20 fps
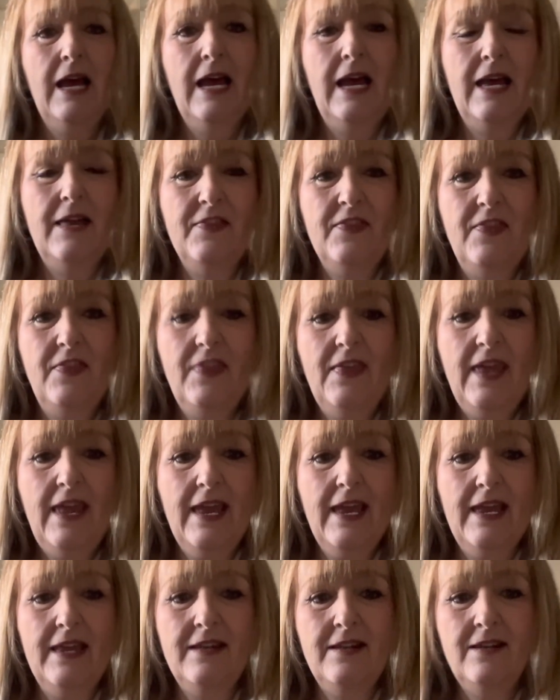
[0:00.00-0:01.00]
And
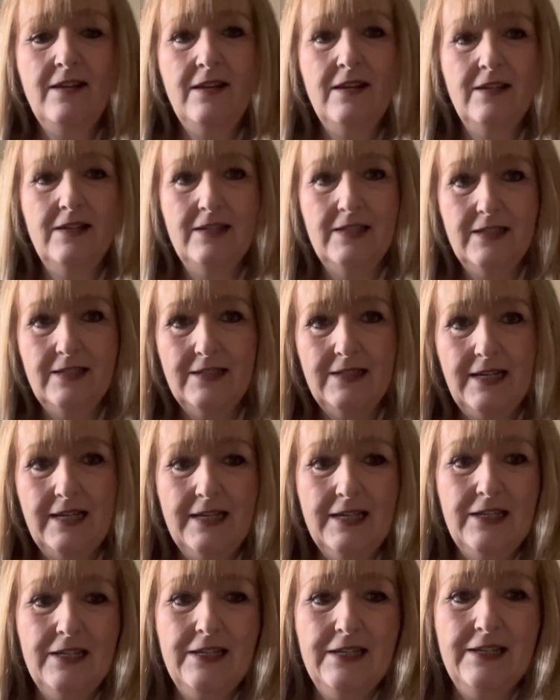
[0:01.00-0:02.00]
then
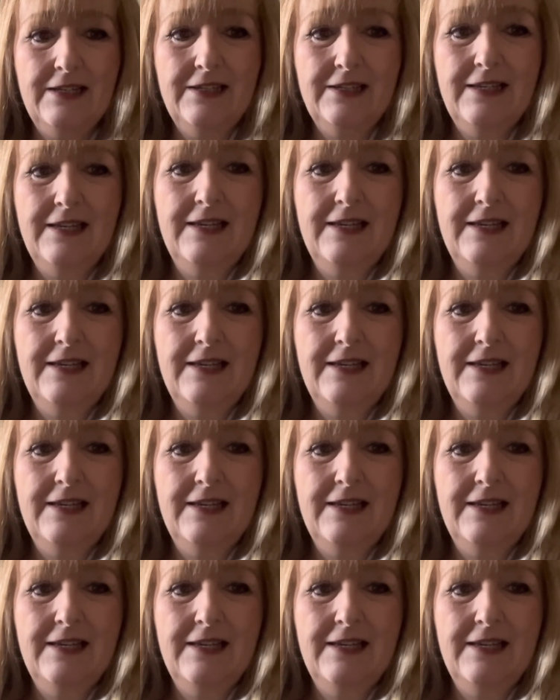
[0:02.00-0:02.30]
I'm gonna,